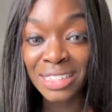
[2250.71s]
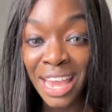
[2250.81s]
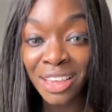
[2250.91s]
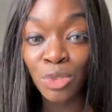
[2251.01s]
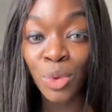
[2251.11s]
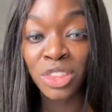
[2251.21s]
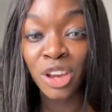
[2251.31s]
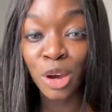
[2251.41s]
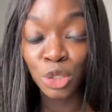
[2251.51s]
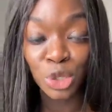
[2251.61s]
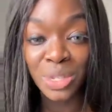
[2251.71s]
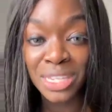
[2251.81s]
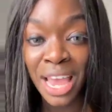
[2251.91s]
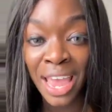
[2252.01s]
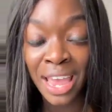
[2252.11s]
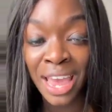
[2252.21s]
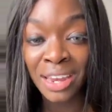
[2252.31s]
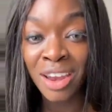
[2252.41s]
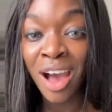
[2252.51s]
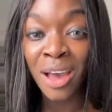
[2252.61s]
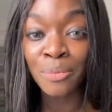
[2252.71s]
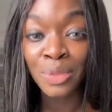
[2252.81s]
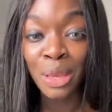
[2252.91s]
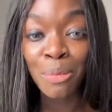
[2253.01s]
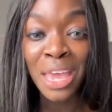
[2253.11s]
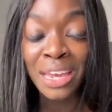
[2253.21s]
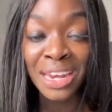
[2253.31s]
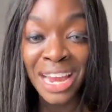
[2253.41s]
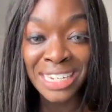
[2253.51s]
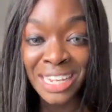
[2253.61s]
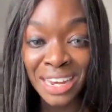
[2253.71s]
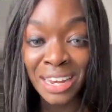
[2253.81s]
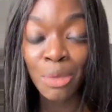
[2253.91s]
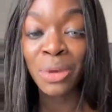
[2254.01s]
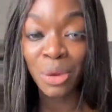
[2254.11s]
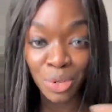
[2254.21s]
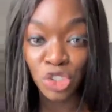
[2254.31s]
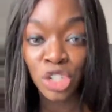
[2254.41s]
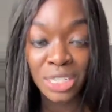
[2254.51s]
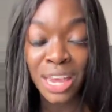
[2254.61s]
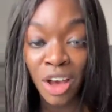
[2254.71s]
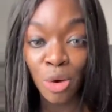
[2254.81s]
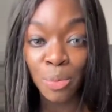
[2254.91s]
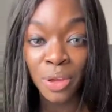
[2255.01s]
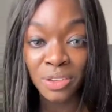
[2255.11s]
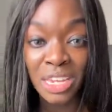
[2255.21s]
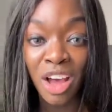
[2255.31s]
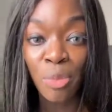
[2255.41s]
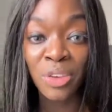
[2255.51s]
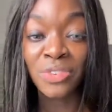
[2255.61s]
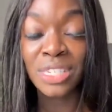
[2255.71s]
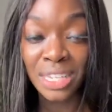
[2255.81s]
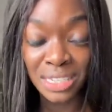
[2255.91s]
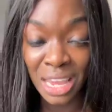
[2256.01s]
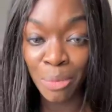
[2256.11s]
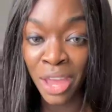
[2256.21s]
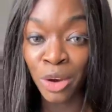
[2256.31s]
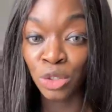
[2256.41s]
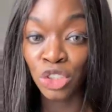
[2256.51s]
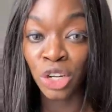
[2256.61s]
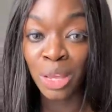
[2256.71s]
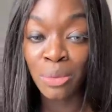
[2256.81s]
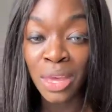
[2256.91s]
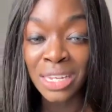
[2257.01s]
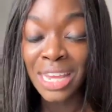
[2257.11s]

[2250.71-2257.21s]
take what the coach was saying and not make it an identity, but it was just help me facilitate my own journey.